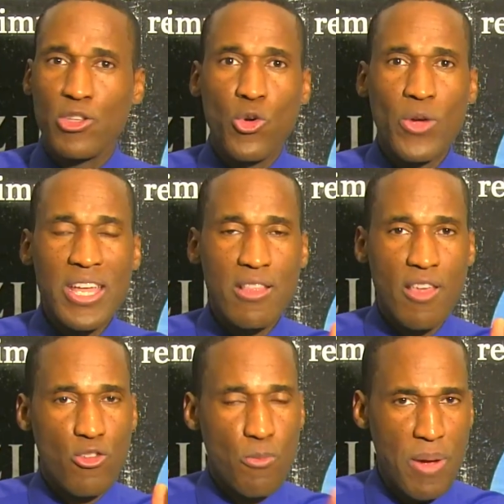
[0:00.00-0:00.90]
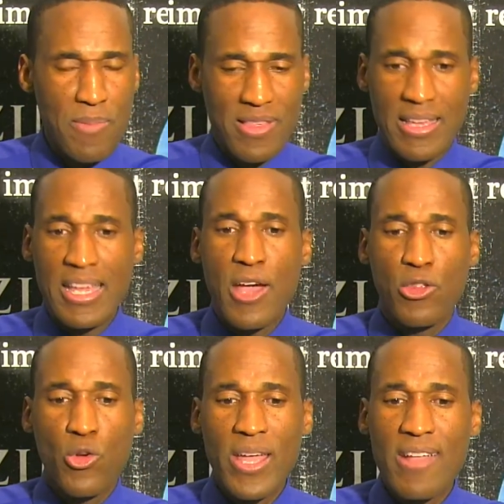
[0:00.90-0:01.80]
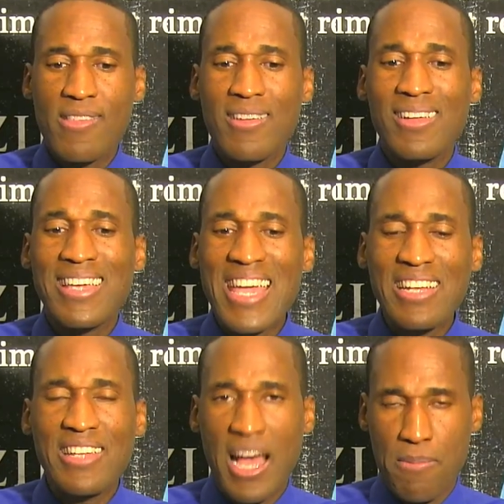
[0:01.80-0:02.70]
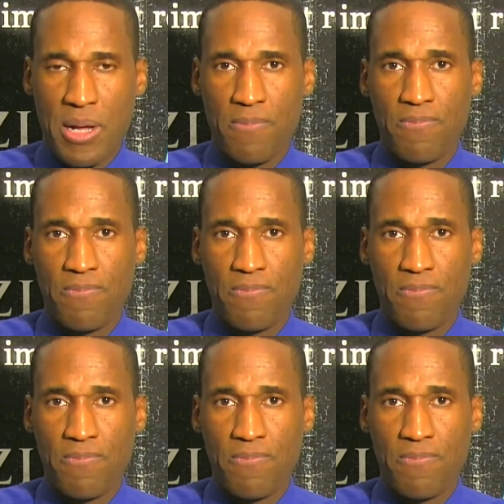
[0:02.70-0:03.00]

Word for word: to its supremacy, to its kingdom.